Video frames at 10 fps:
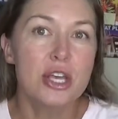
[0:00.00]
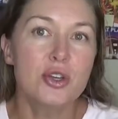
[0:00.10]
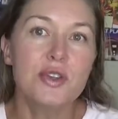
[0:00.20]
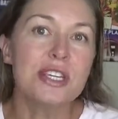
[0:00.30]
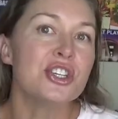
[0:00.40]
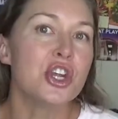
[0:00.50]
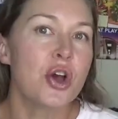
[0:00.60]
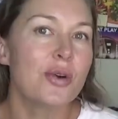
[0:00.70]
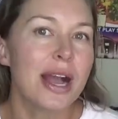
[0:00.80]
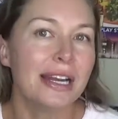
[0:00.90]
So this
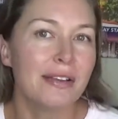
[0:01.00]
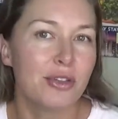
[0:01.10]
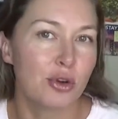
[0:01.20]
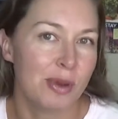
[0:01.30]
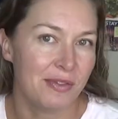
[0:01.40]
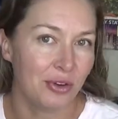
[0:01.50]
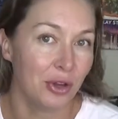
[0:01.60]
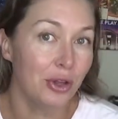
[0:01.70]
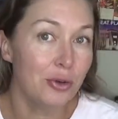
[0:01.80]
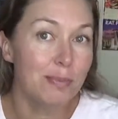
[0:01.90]
show kind of threw me for a
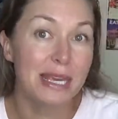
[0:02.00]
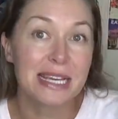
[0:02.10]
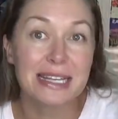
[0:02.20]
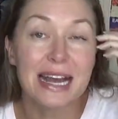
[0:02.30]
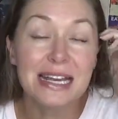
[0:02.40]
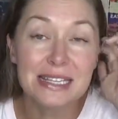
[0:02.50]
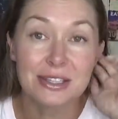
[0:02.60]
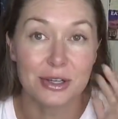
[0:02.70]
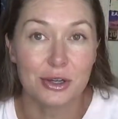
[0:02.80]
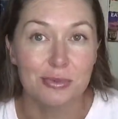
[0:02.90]
loop because I
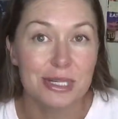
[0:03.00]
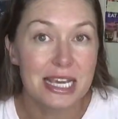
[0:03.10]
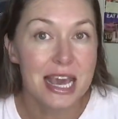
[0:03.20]
assumed